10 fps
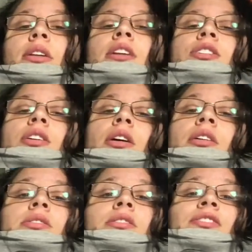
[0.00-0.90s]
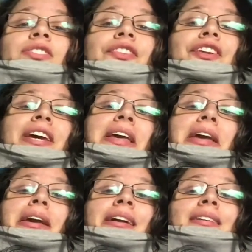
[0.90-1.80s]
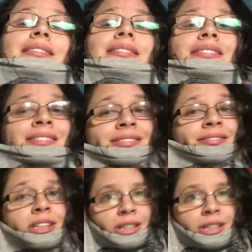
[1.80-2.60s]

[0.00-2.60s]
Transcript: Heath Ledger as a freaking